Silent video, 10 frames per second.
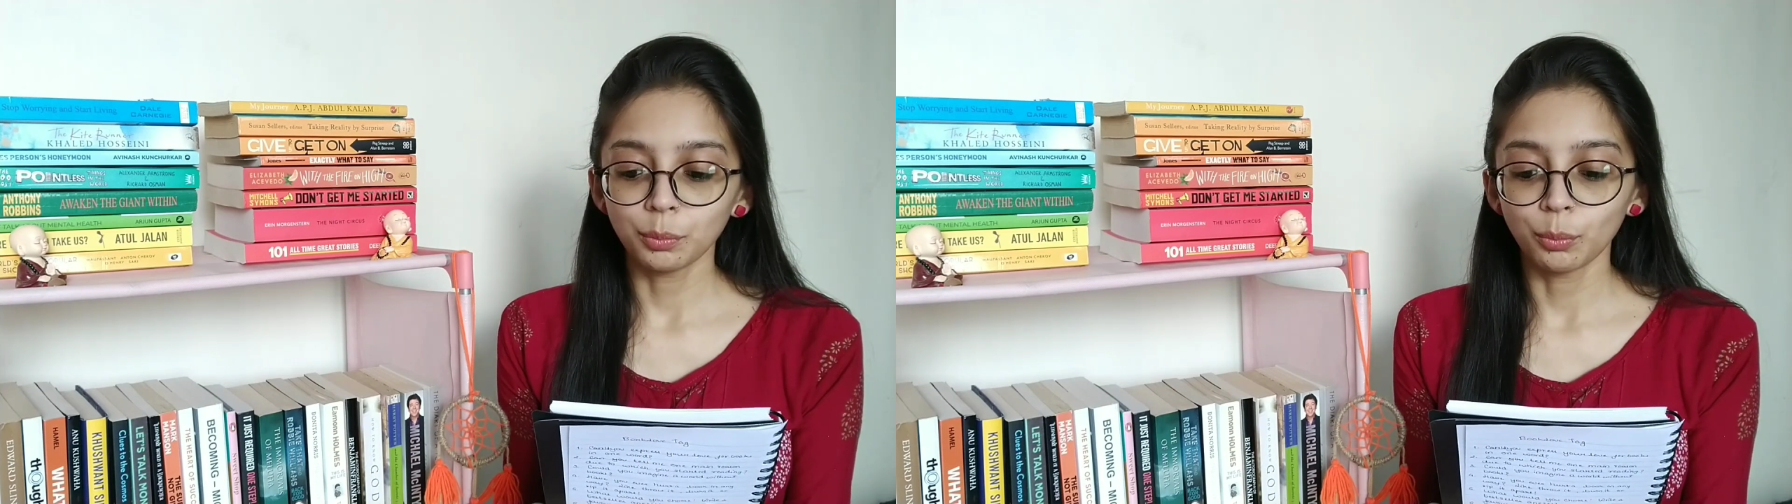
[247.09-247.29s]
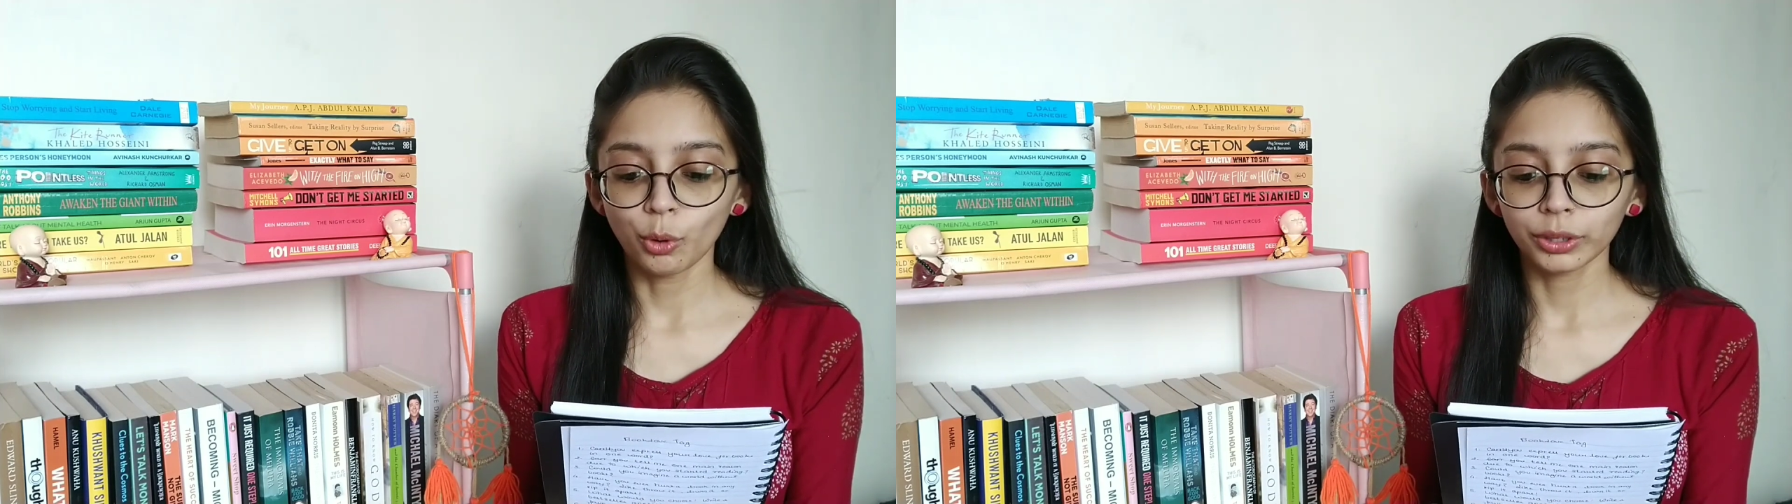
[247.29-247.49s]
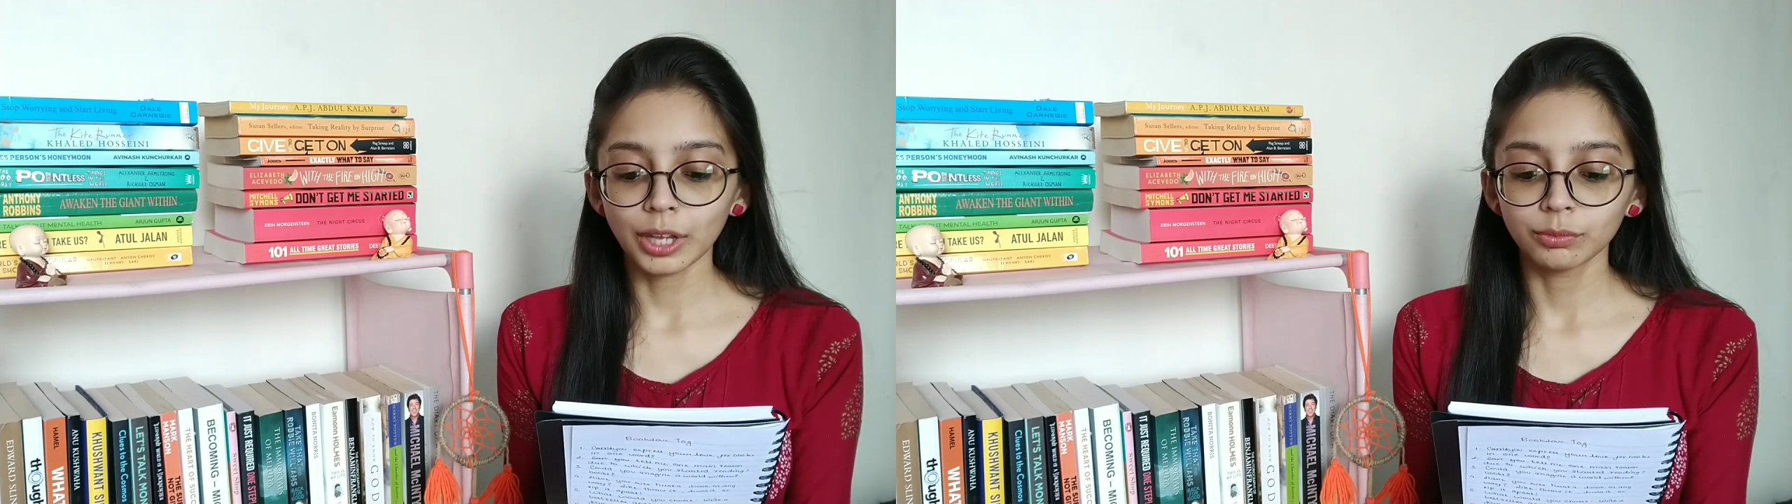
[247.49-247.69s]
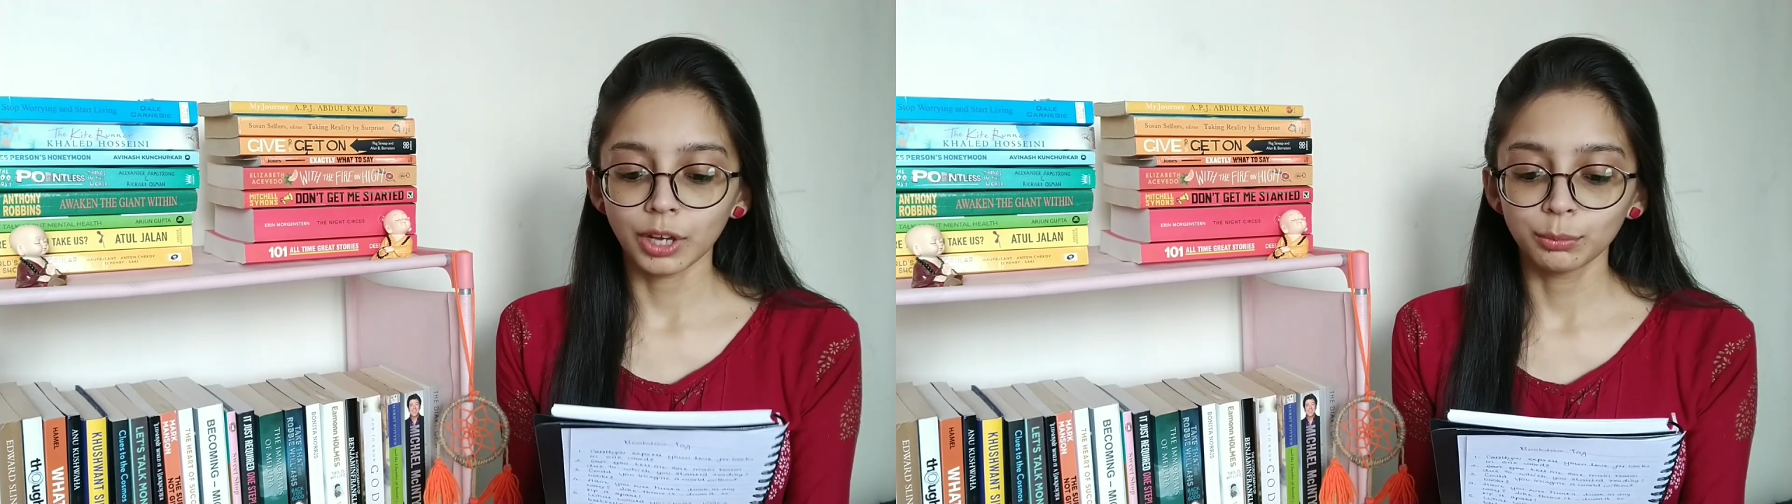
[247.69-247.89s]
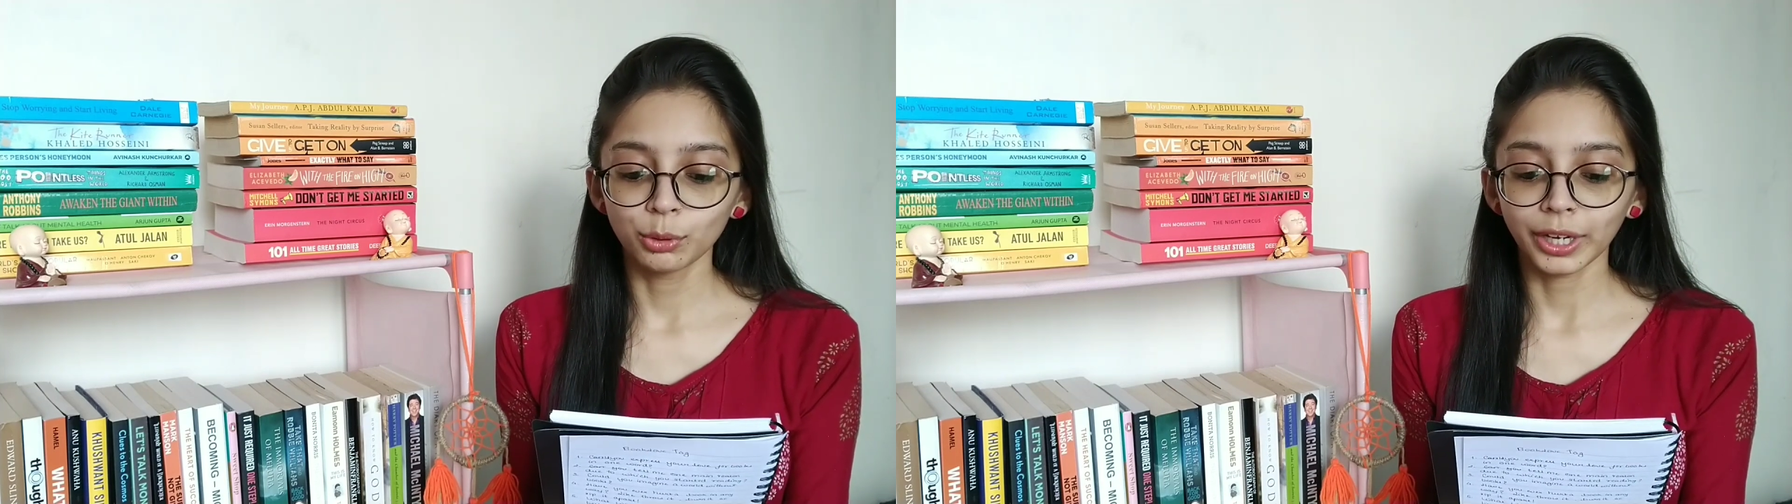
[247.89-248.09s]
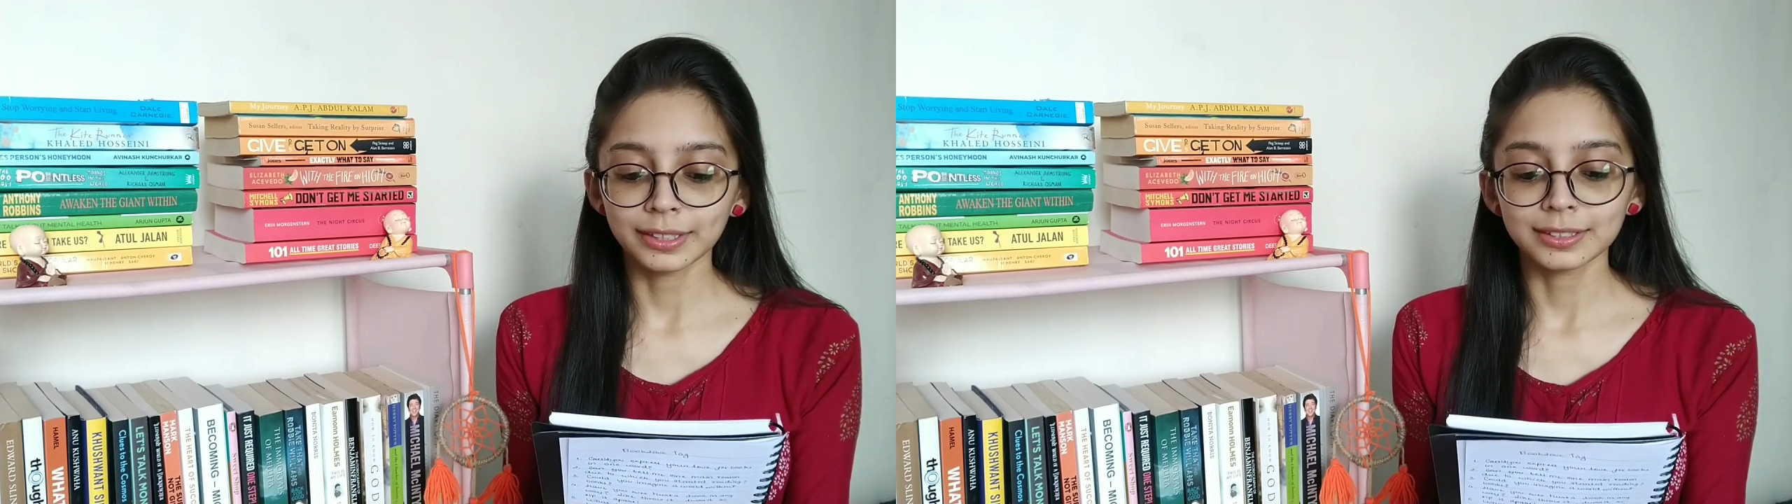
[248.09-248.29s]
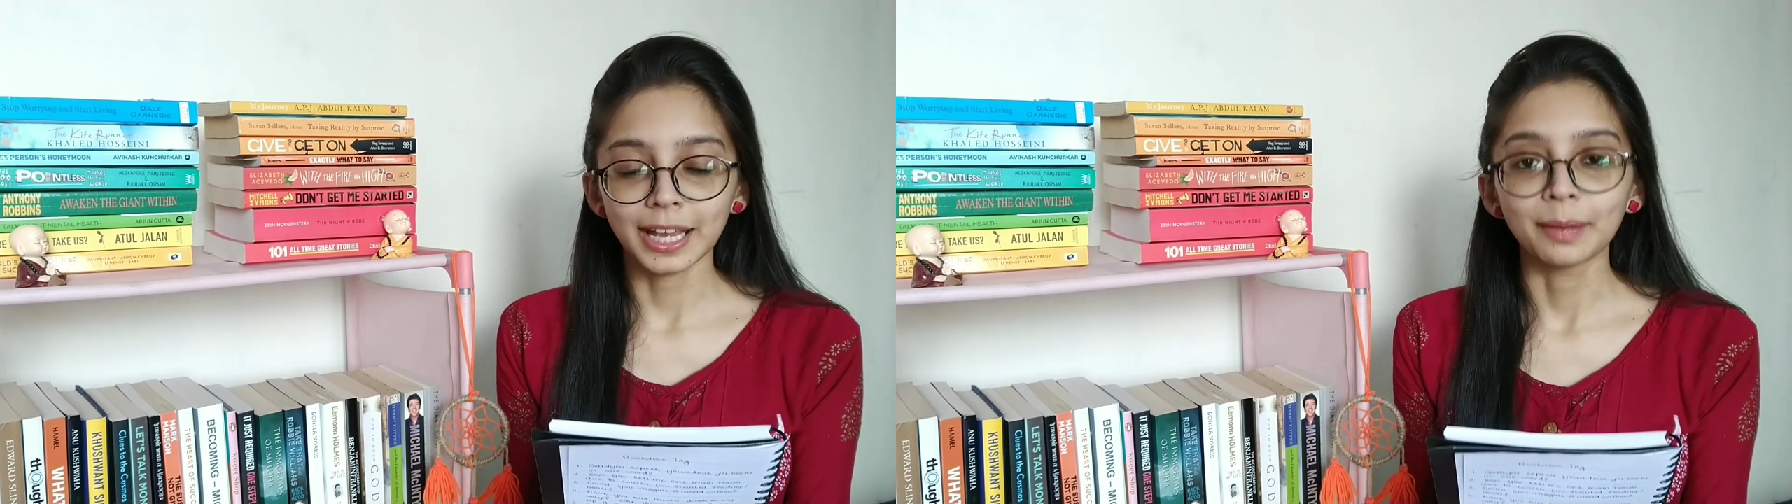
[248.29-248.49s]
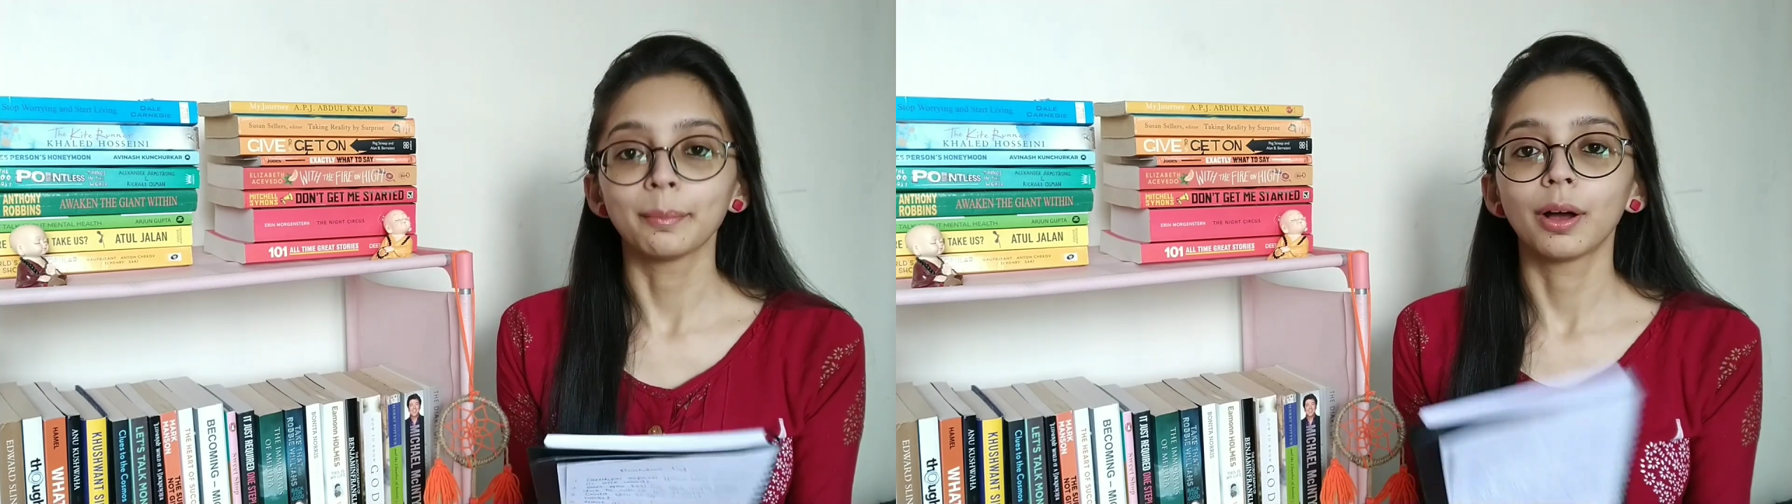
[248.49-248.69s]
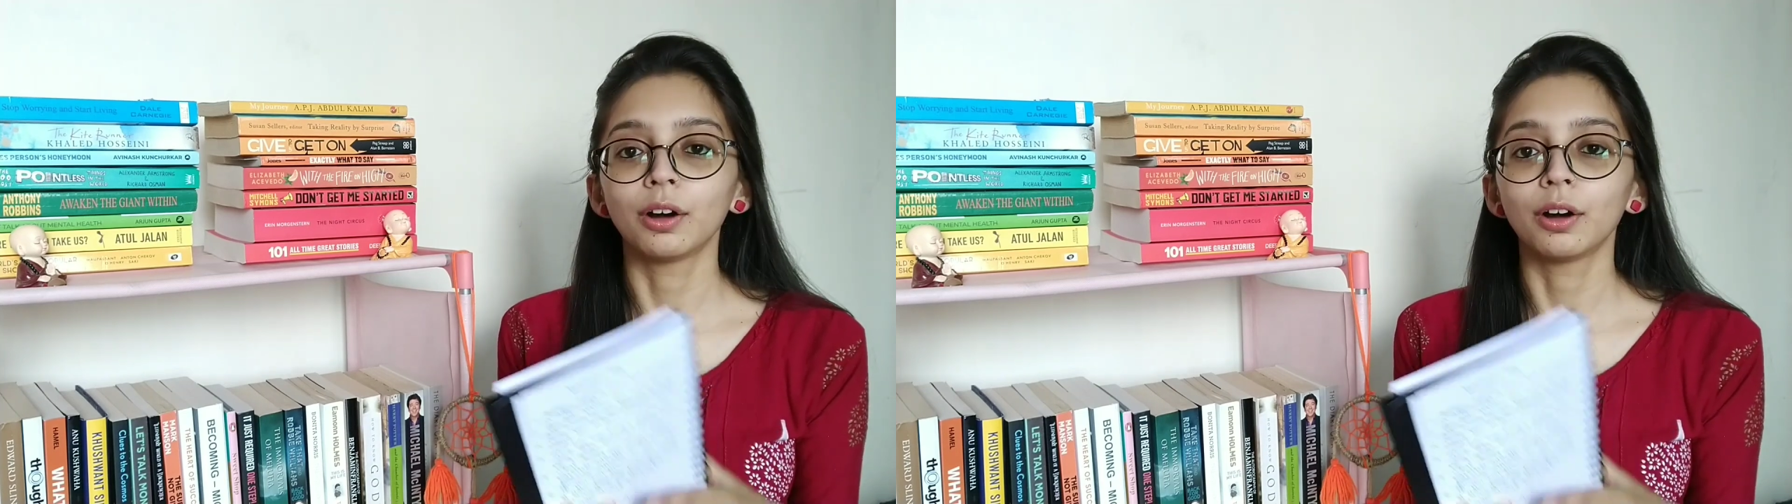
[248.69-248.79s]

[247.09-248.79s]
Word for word: more than one book at a time?